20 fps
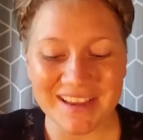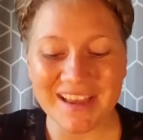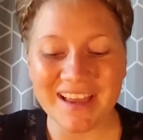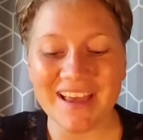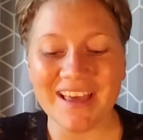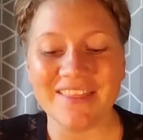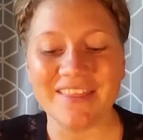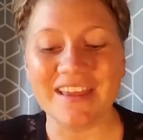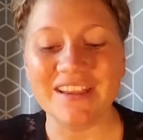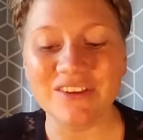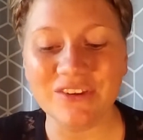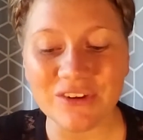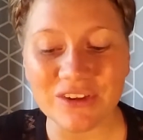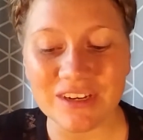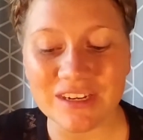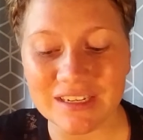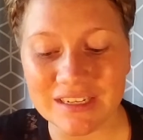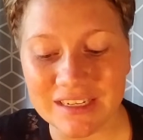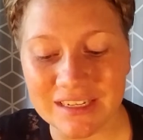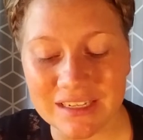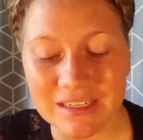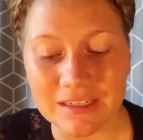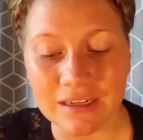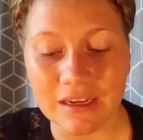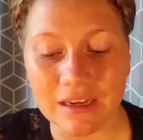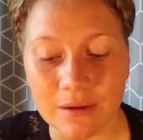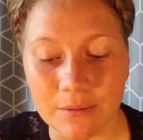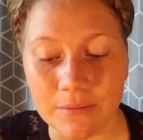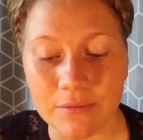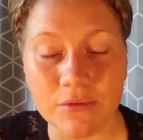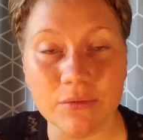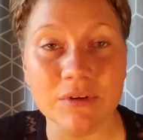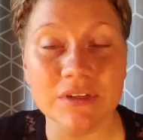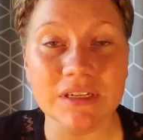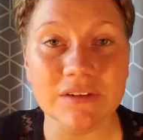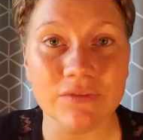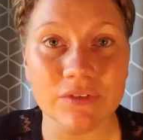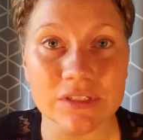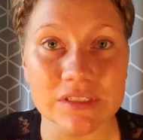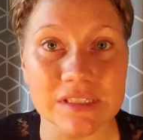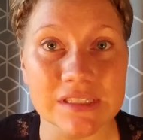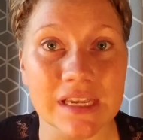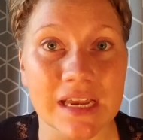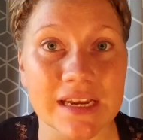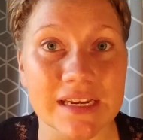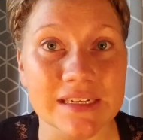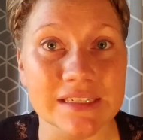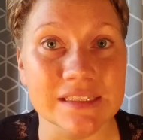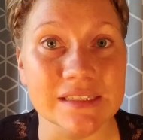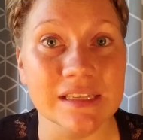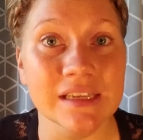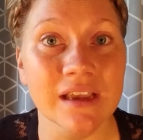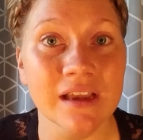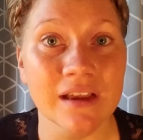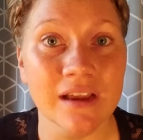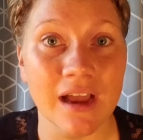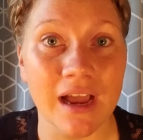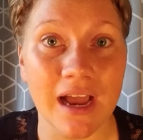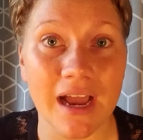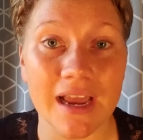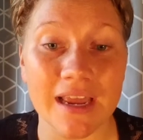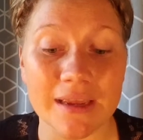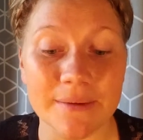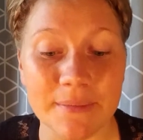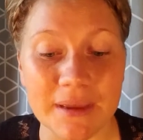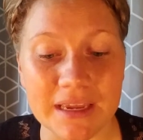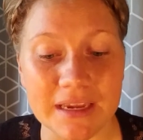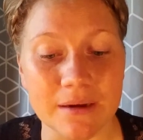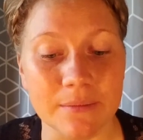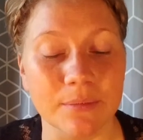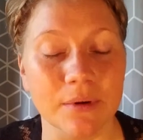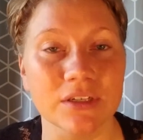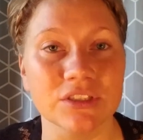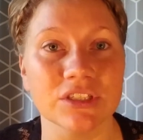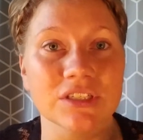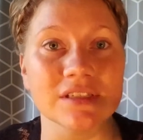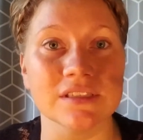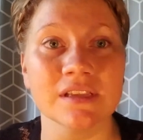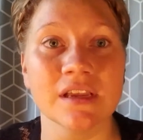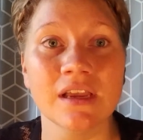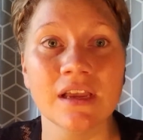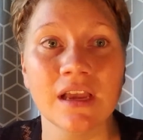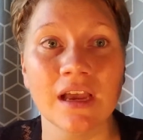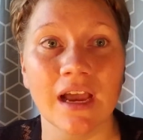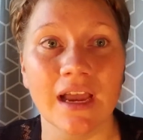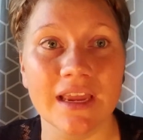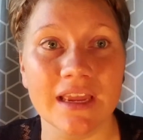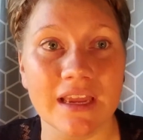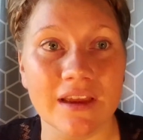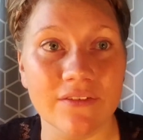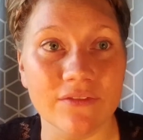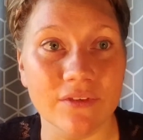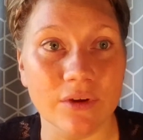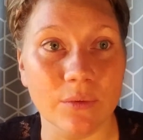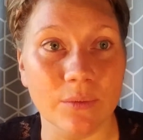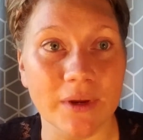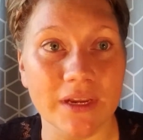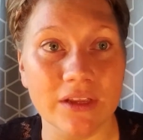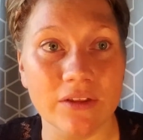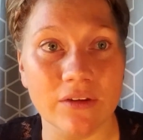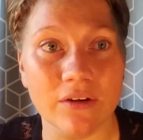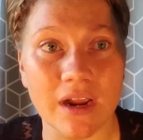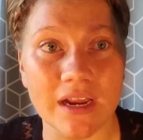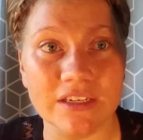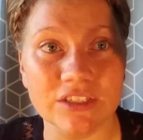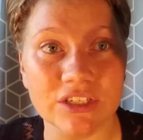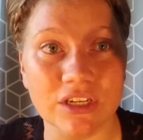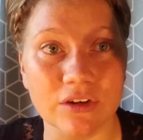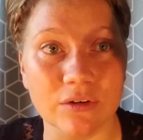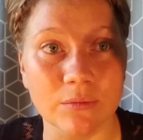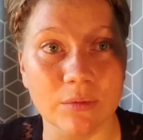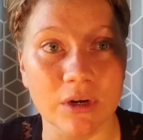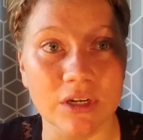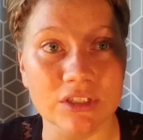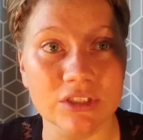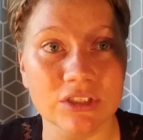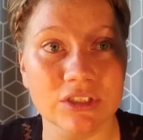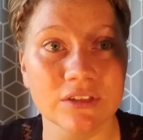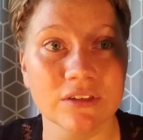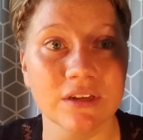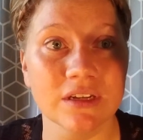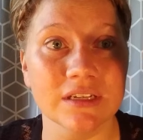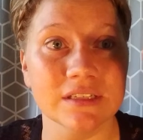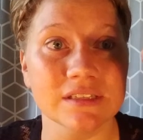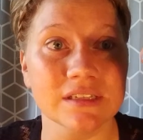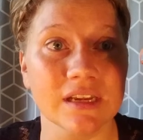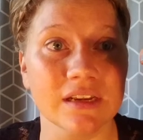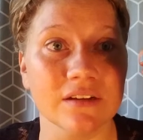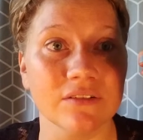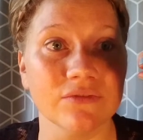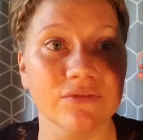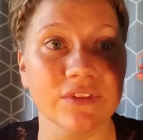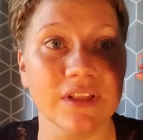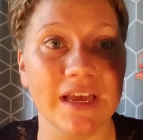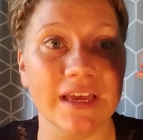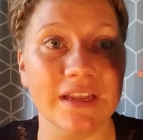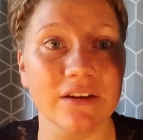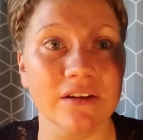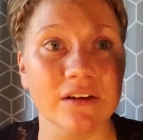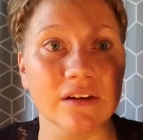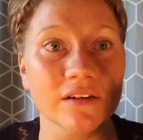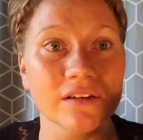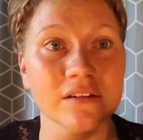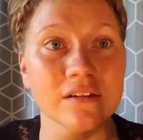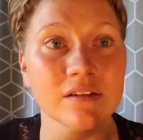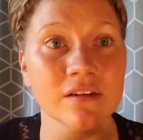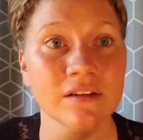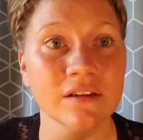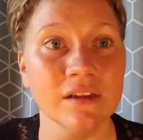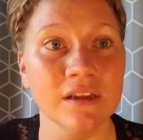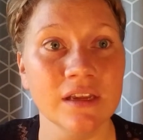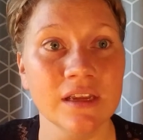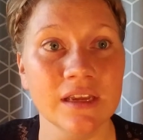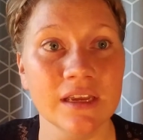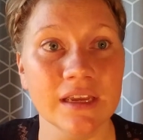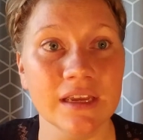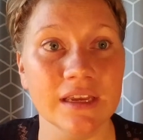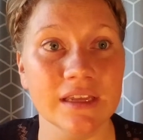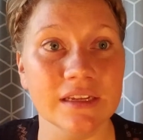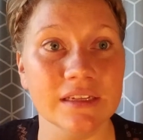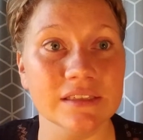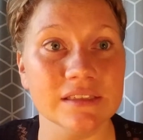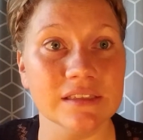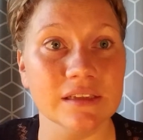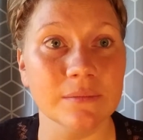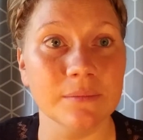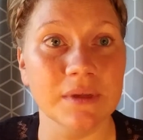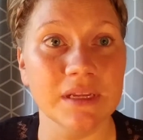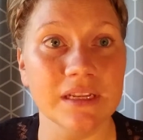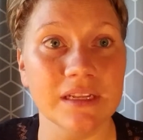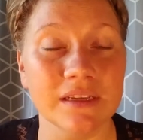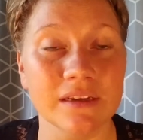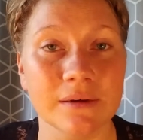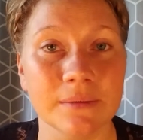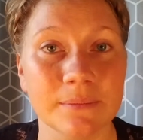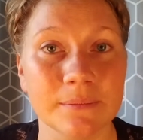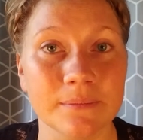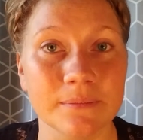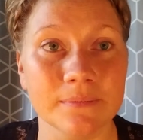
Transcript: Then you're going to need 3 different size eye makeup brushes. I have a regular eyeshadow brush. It's kind of flatter and it's a medium